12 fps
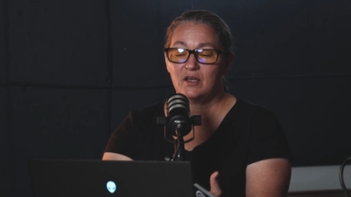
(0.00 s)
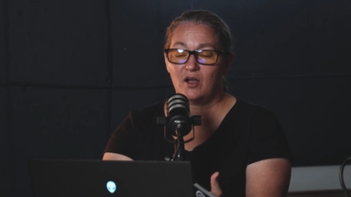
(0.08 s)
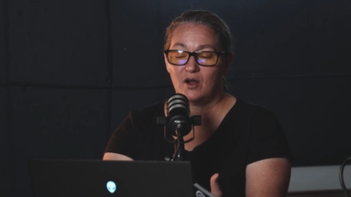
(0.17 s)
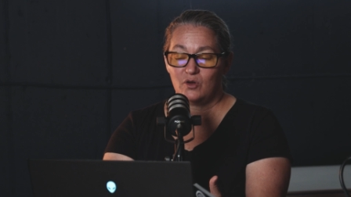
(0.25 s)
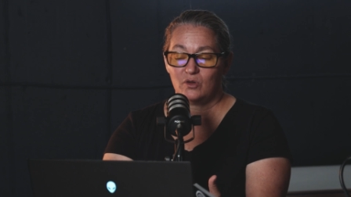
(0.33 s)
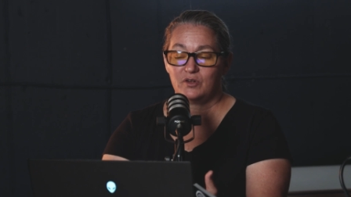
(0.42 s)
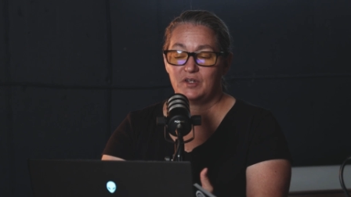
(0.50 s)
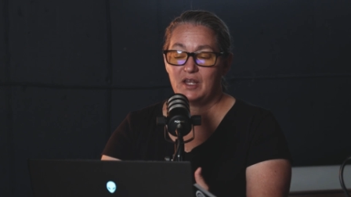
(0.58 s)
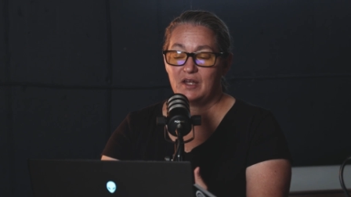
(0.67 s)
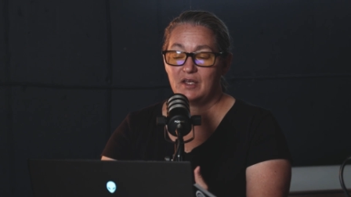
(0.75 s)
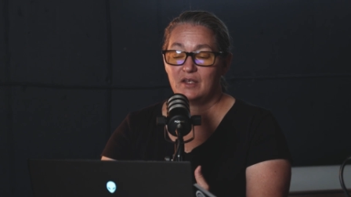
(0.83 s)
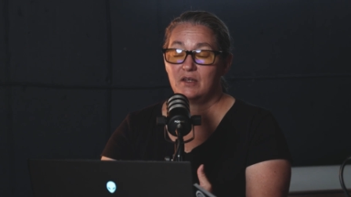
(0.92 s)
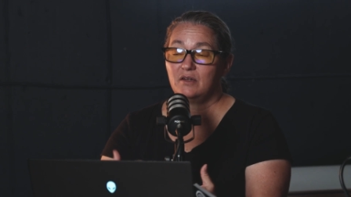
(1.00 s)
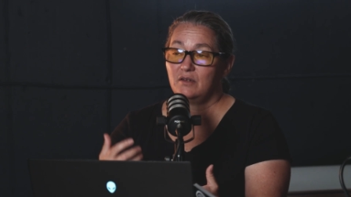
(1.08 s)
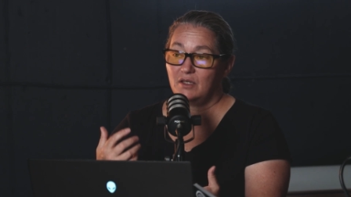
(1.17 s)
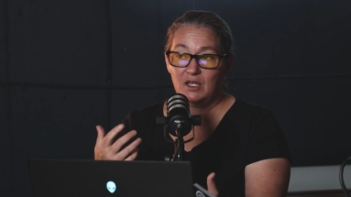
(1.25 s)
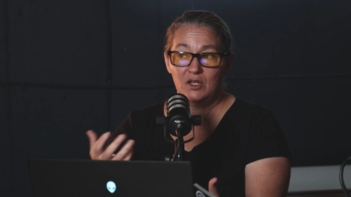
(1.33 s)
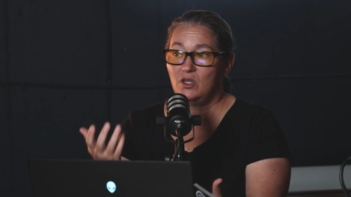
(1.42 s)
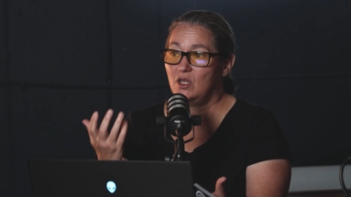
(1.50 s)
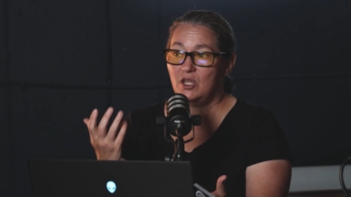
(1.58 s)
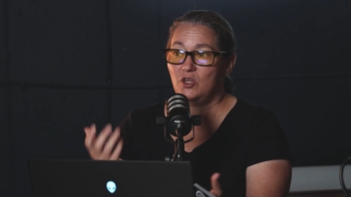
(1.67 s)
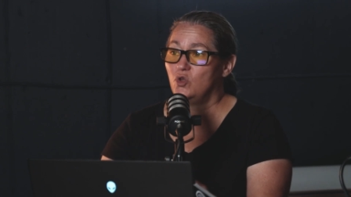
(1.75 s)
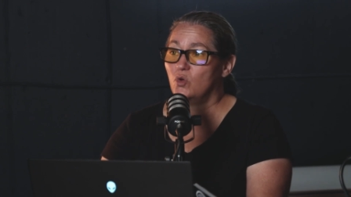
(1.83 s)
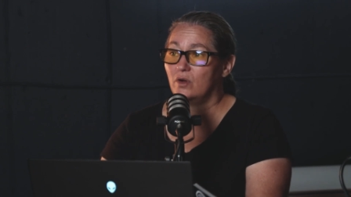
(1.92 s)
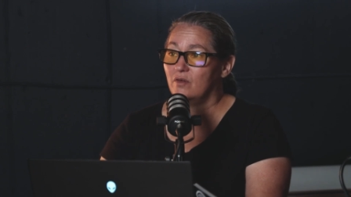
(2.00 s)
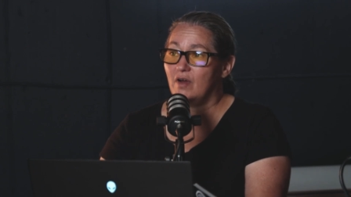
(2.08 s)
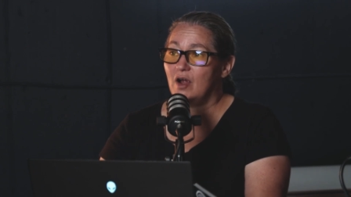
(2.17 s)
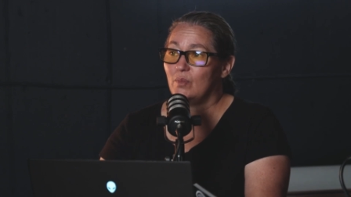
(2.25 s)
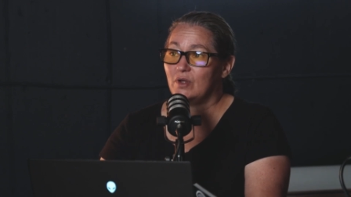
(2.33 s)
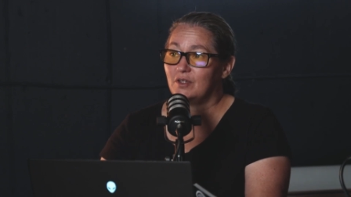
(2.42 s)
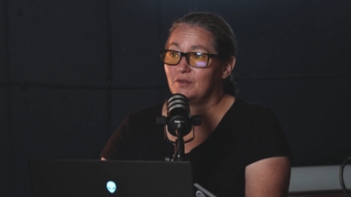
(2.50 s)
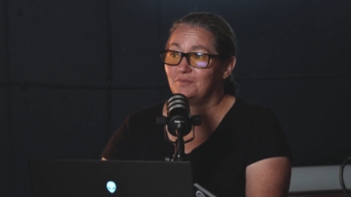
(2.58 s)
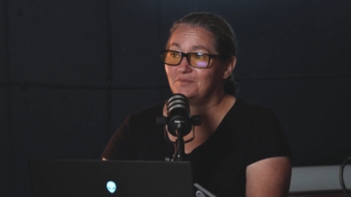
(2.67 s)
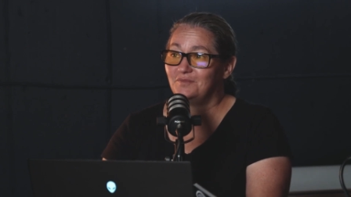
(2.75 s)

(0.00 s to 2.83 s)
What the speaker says: cardholder data in your environment.